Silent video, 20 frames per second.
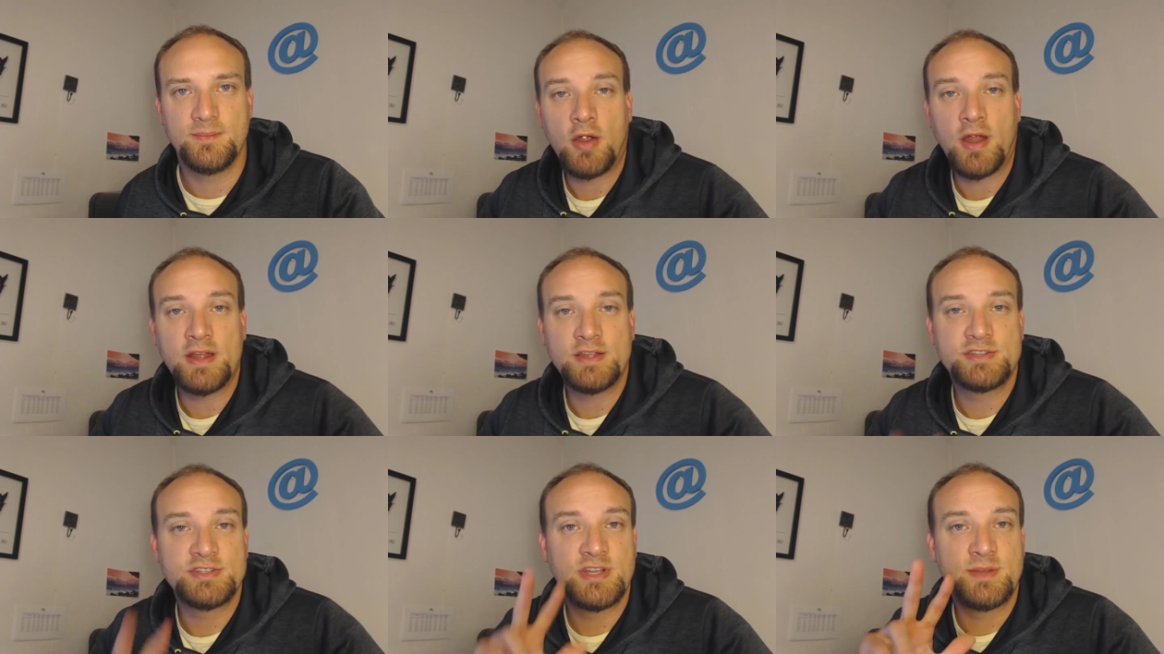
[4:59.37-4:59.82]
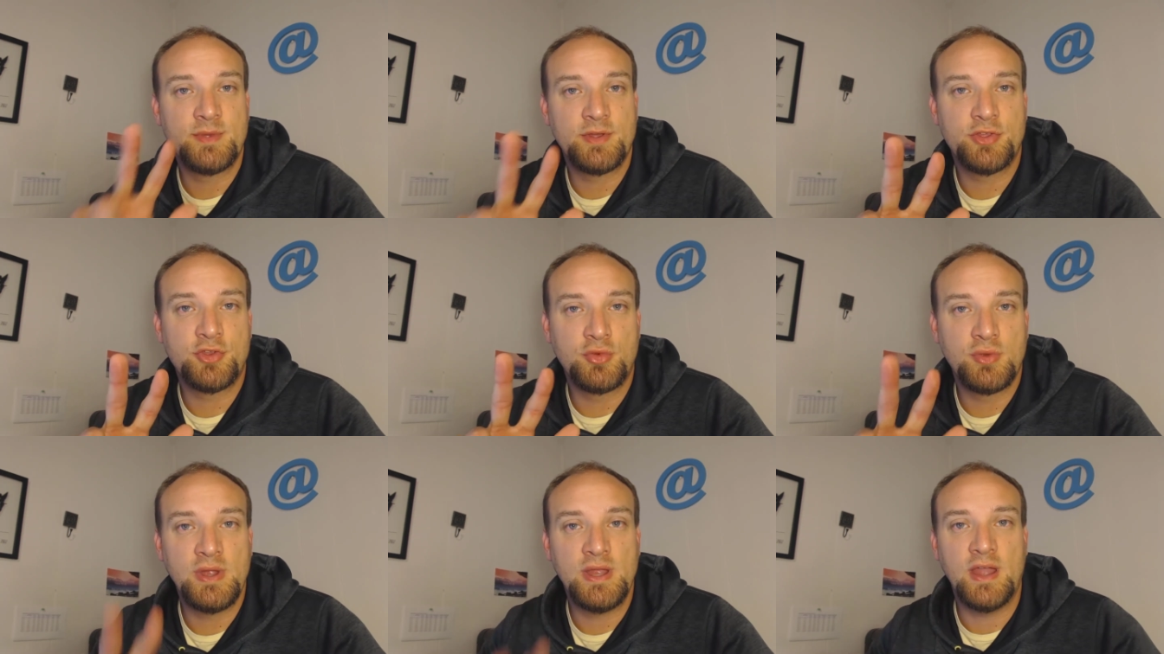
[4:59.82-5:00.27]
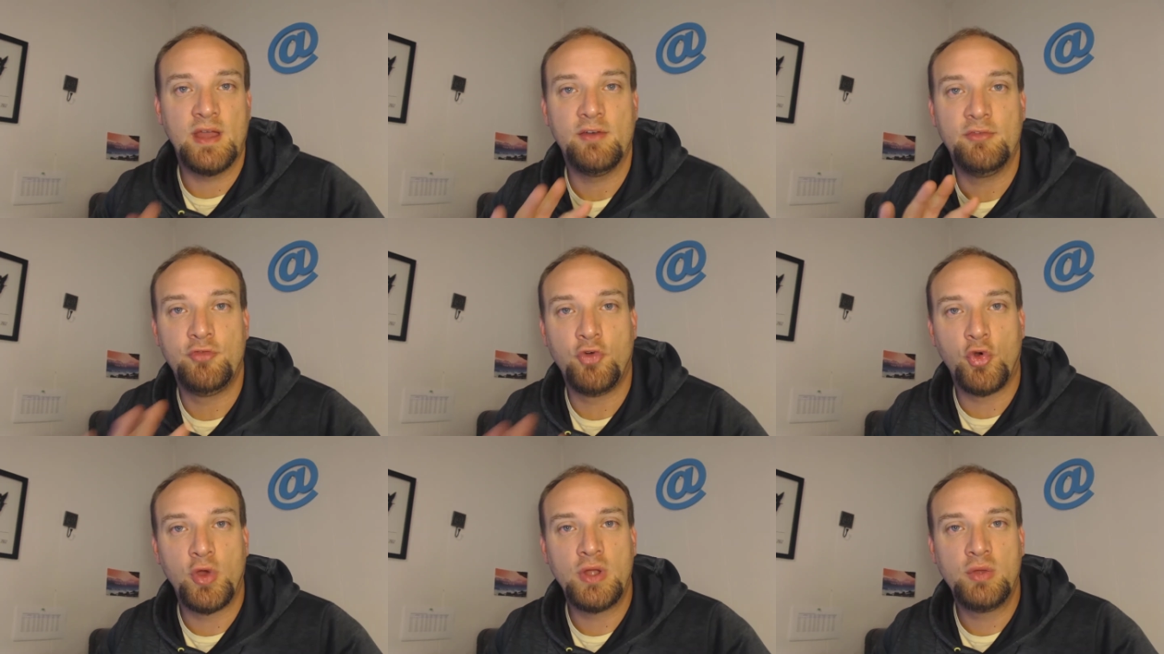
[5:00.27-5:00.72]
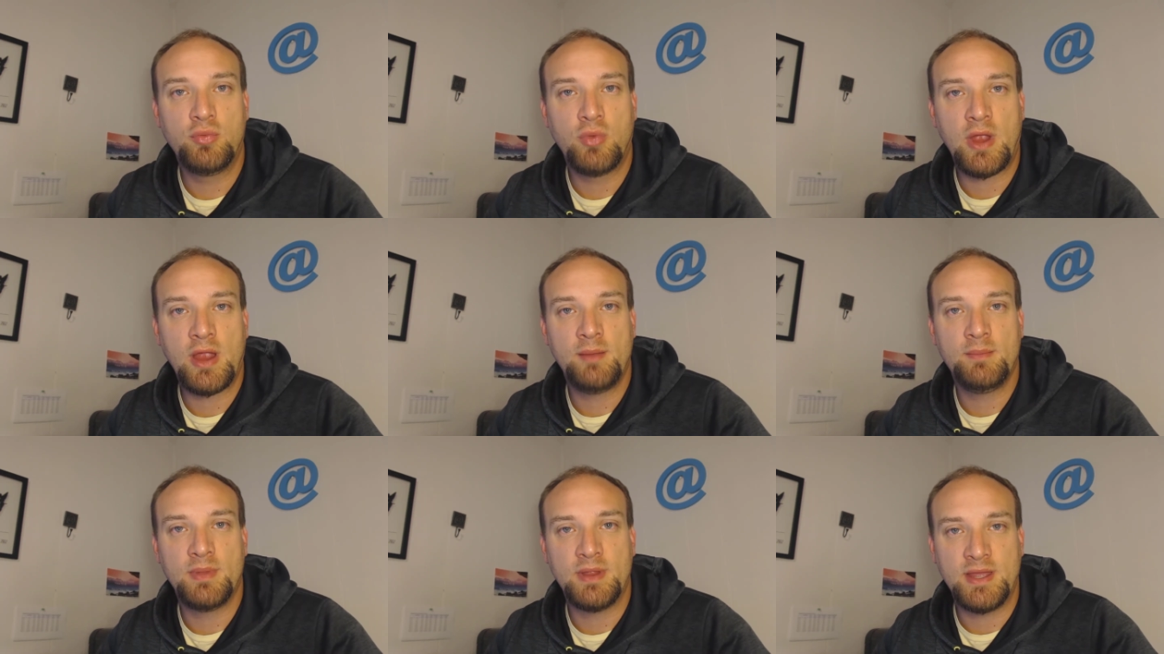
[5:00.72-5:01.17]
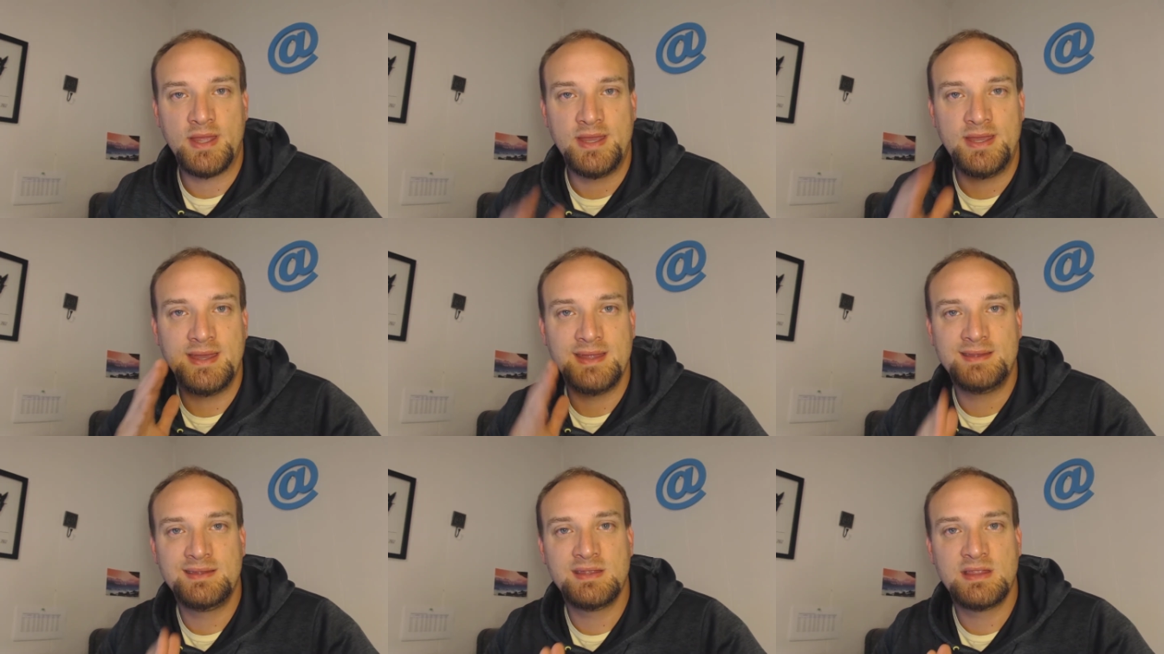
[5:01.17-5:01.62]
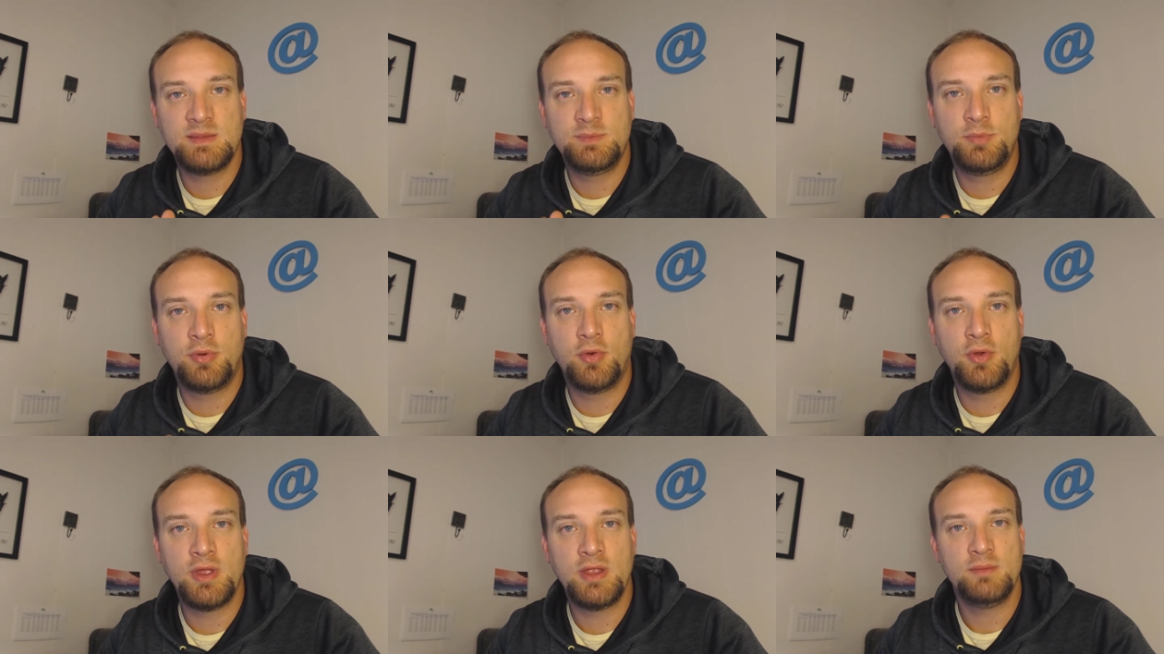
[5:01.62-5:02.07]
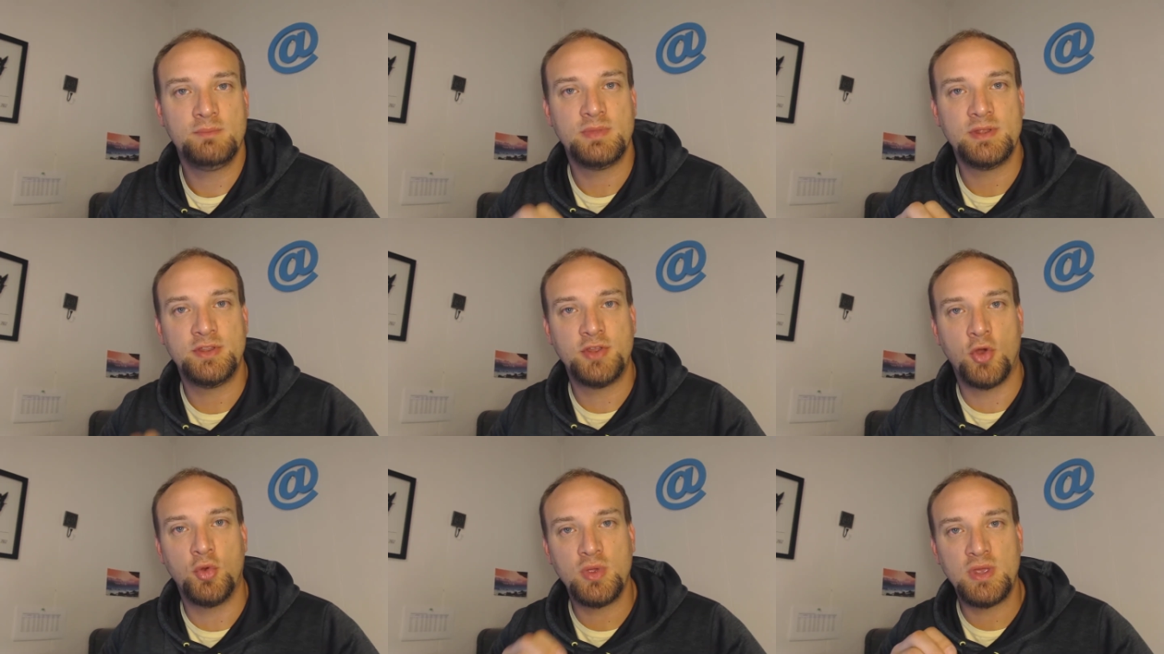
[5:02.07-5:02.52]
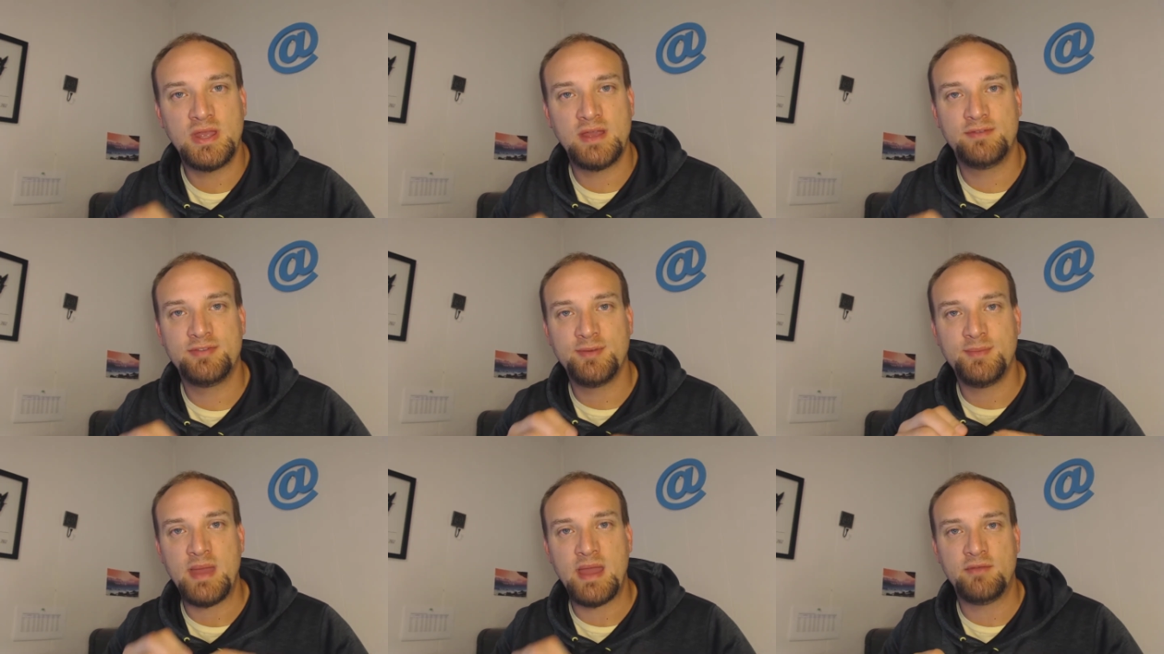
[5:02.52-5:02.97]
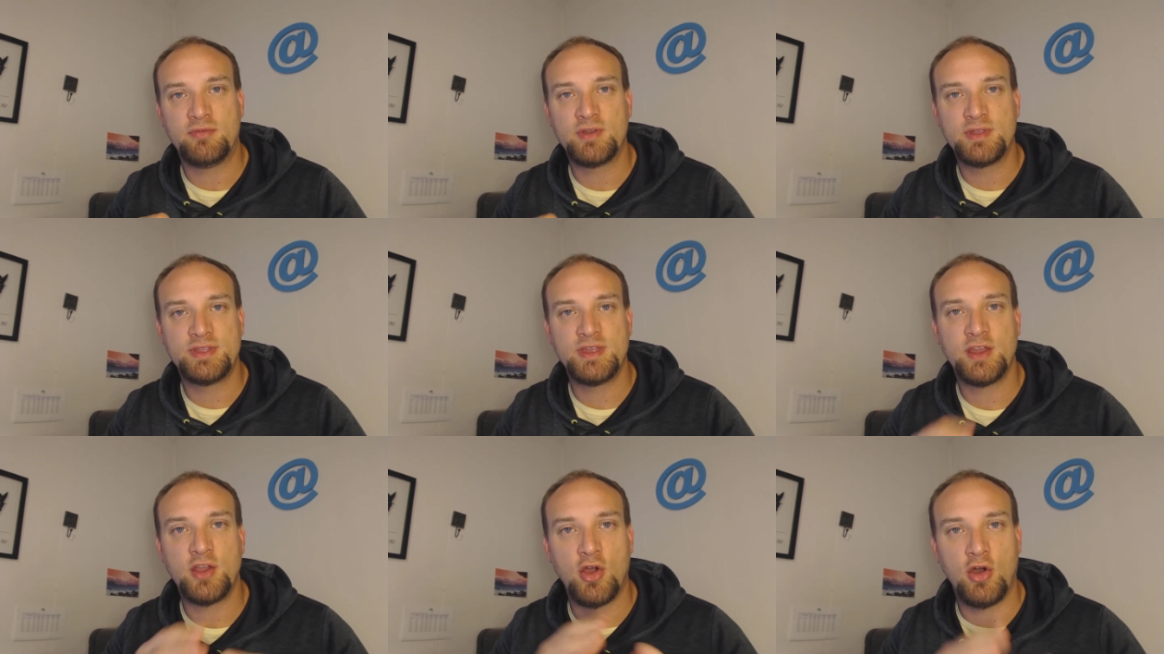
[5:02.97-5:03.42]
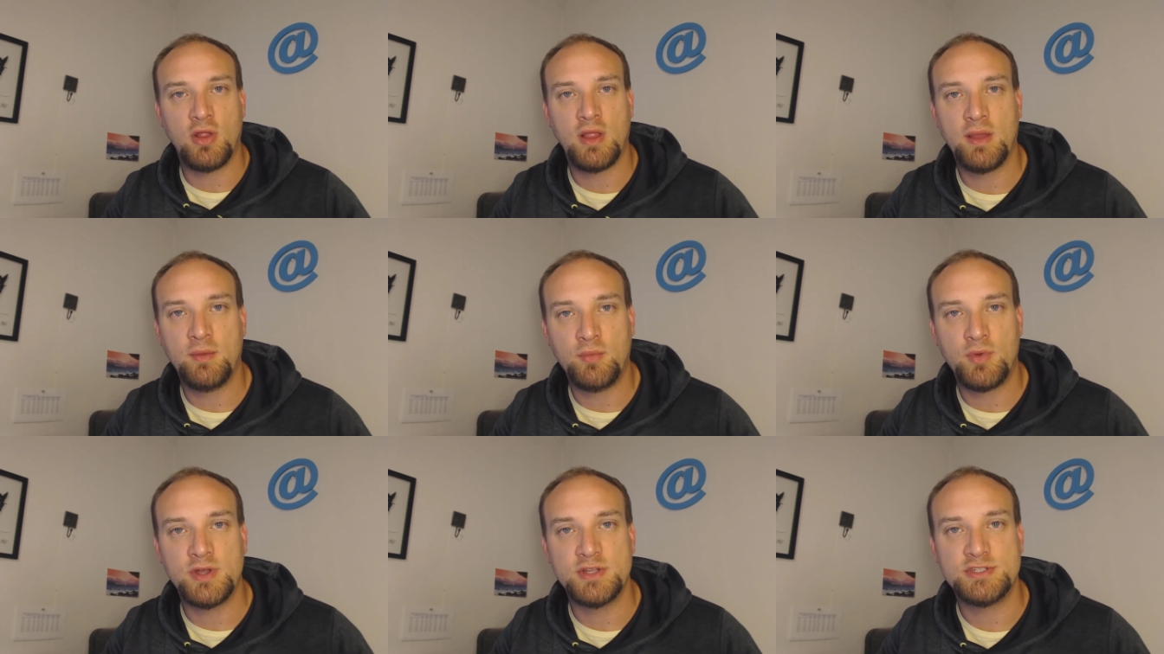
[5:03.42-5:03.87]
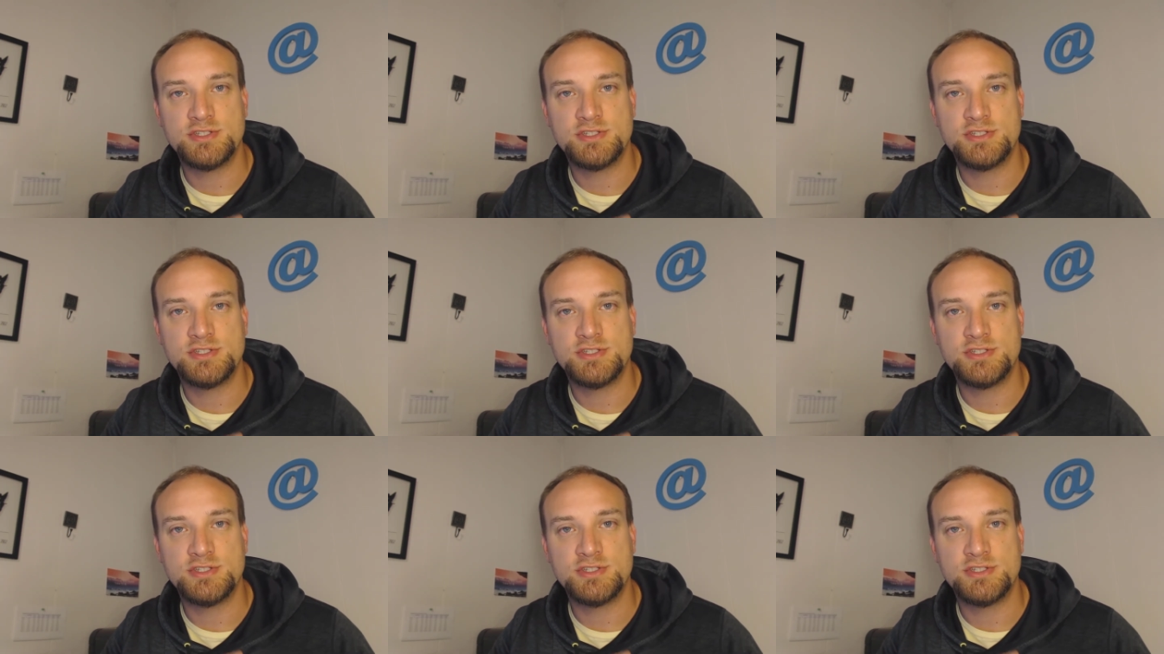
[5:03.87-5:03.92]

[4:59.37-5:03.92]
All right, so number 3, avoid rambling. Get to the point, but don't give them everything all at